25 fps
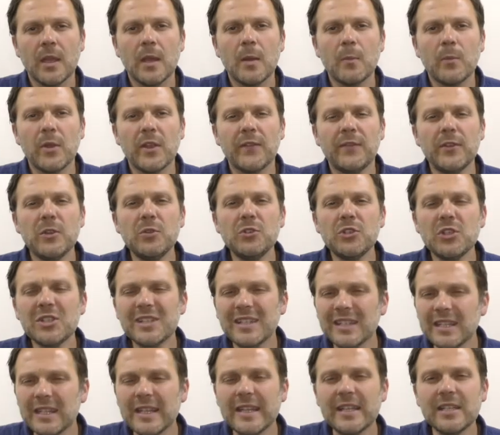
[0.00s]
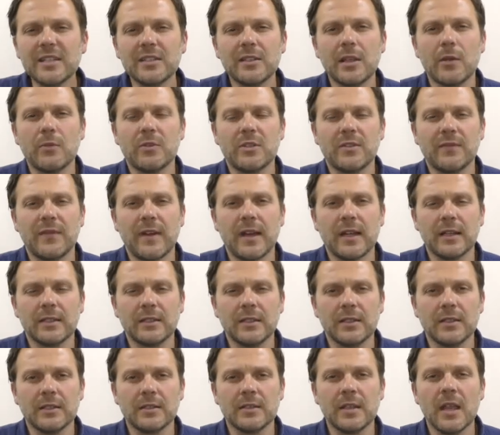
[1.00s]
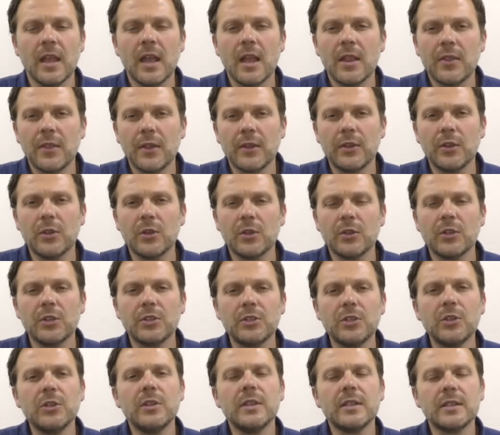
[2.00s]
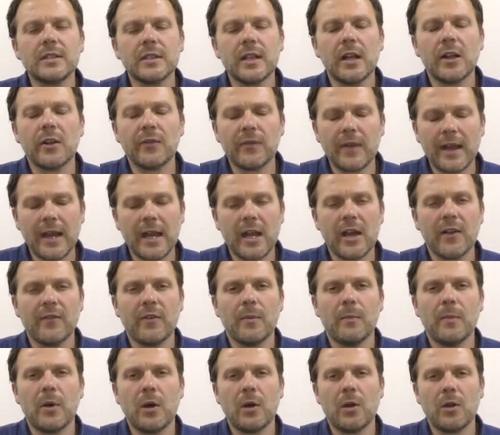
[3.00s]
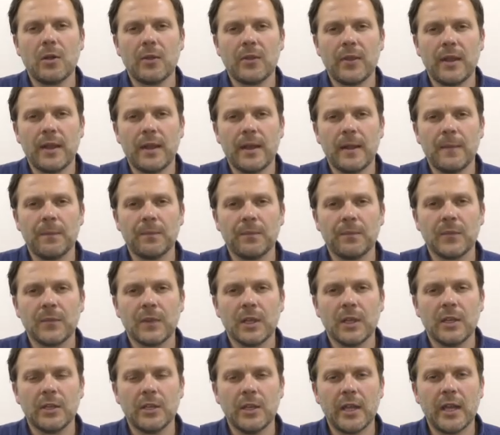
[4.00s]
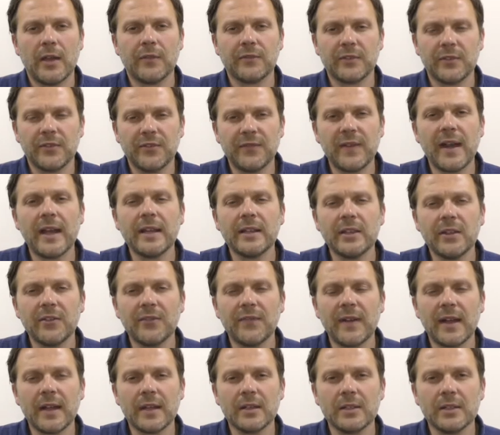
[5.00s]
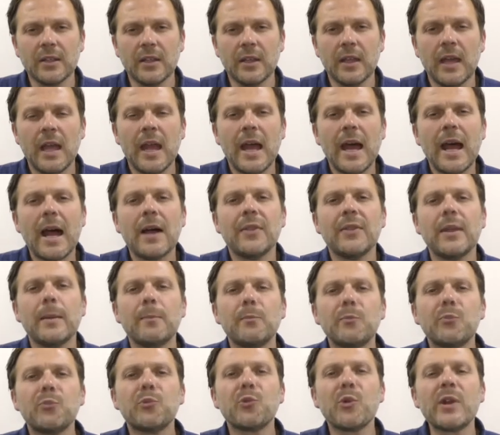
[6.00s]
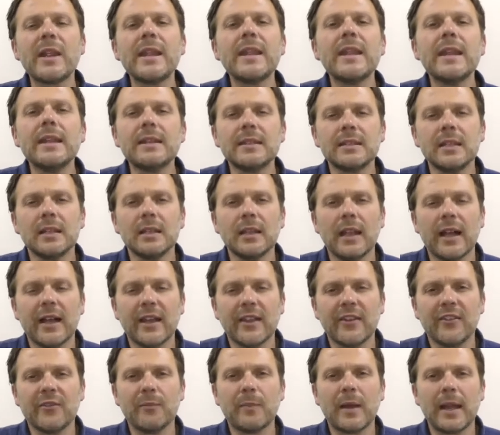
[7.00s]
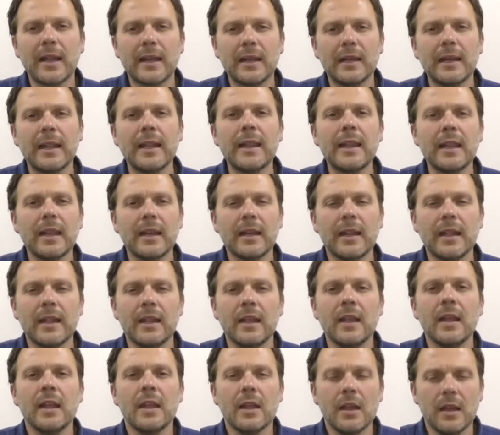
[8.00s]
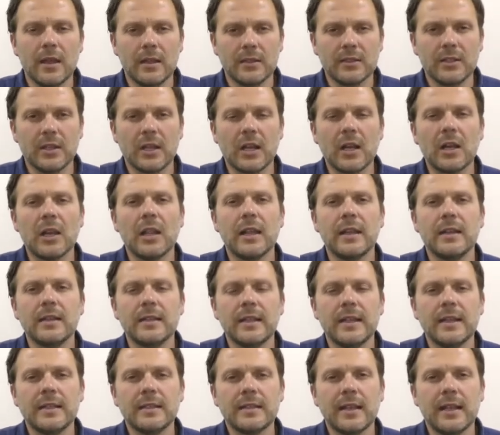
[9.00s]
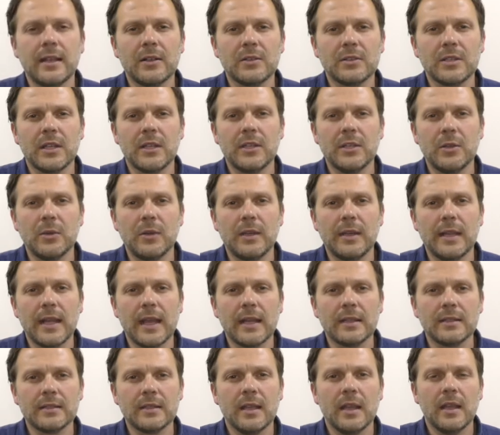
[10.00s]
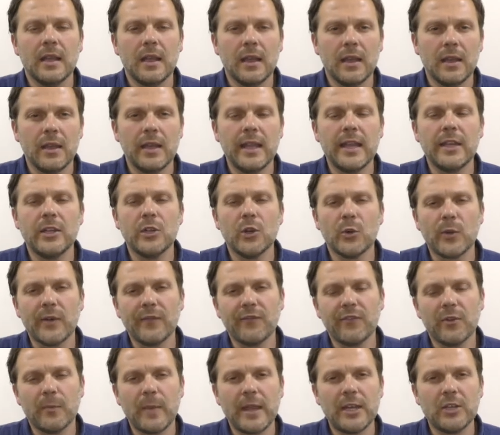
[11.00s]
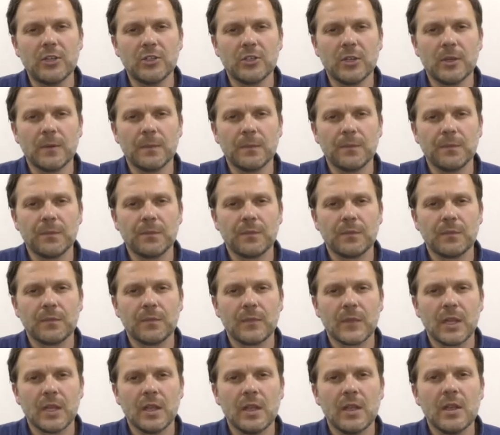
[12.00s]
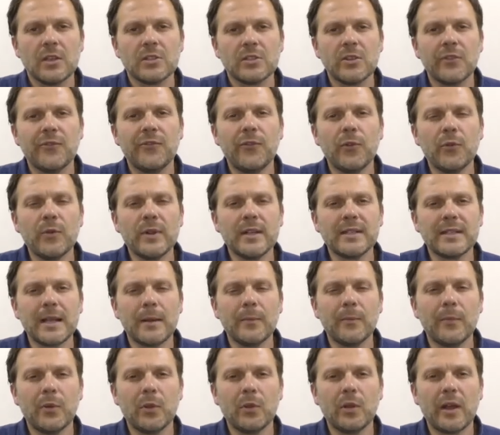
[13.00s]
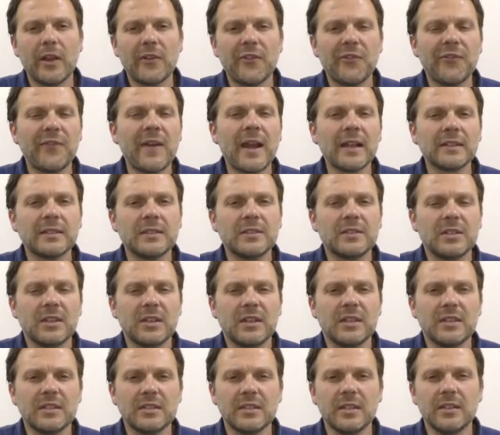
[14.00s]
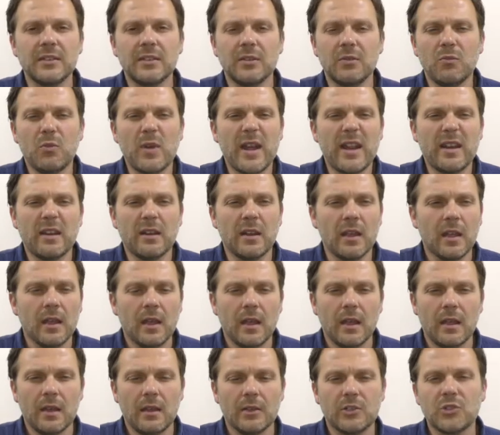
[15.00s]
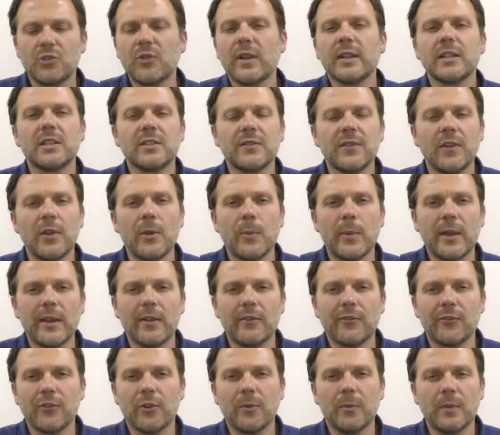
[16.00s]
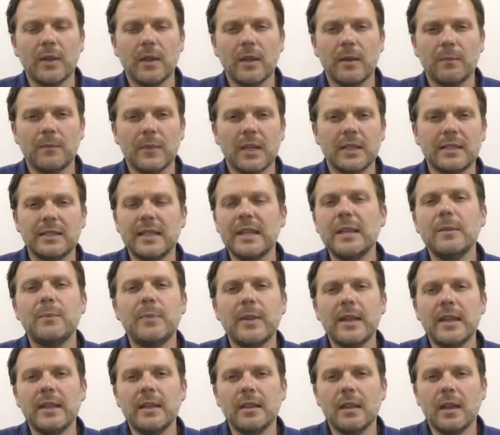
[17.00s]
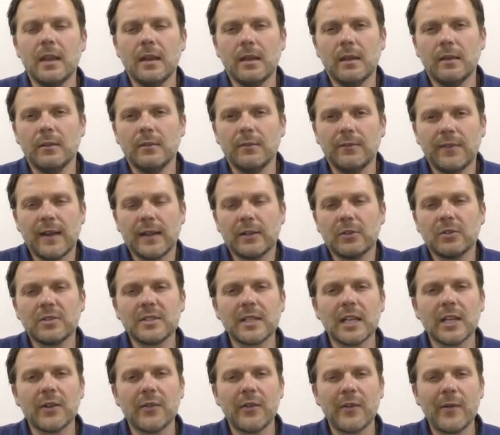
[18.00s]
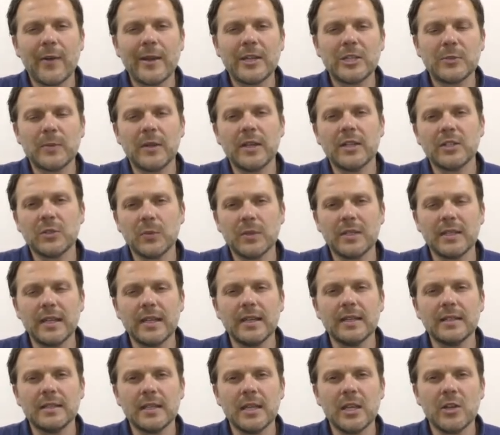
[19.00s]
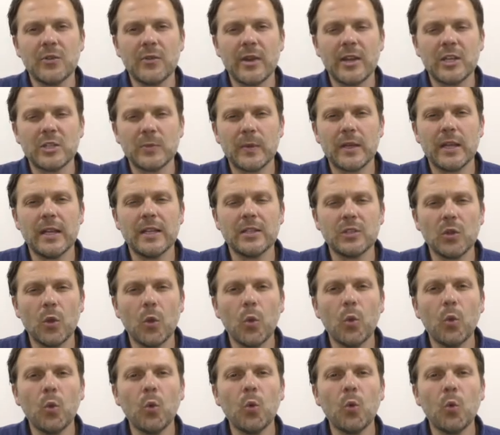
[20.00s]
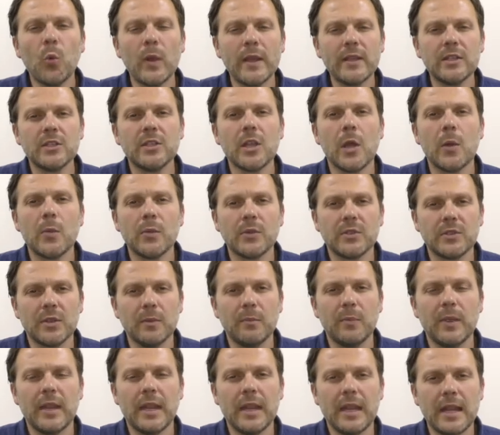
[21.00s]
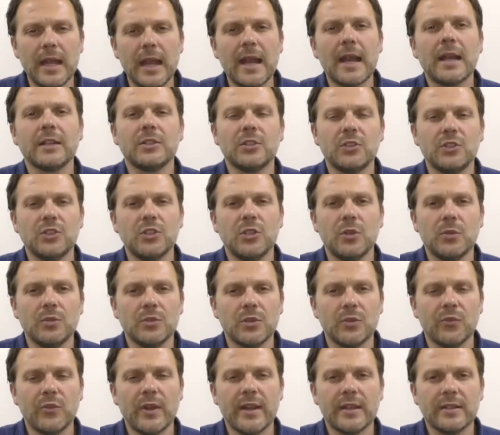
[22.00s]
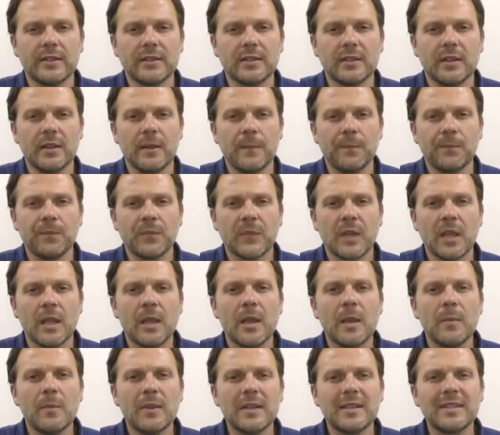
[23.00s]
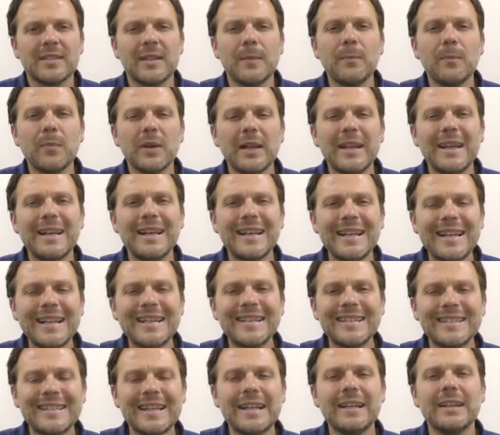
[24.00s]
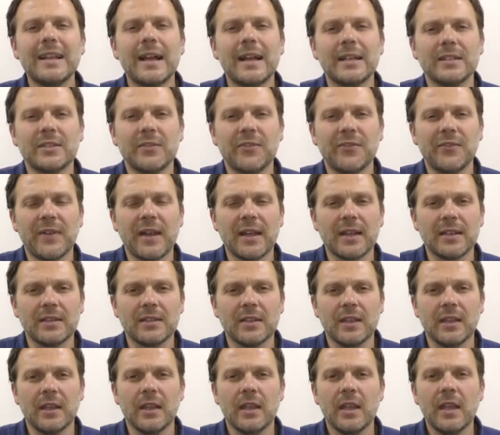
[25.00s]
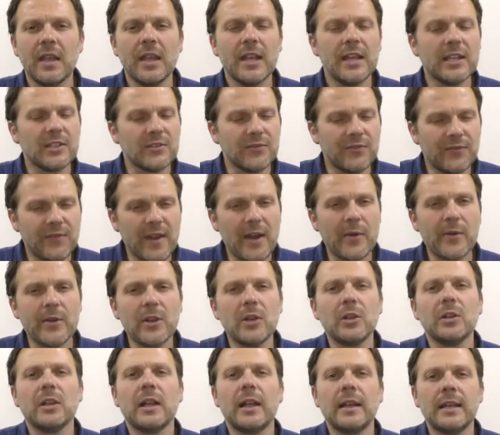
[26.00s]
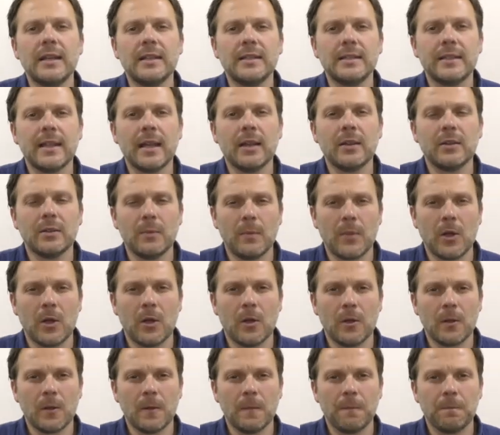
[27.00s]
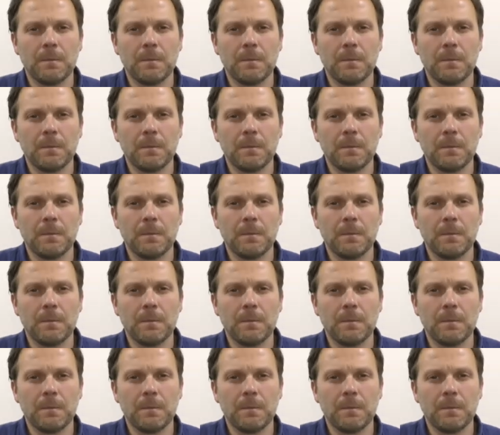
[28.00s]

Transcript: But if you just list those factors, then you're going to do yourself out of a mark there. You have to find the factor and then bring it to life by linking it to the client details that you get in your information. So for example, a factor to consider when transferring from a DB final salary arrangement into a DC arrangement is always going to be attitude to risk. But simply listing that as a factor is very unlikely to get the mark.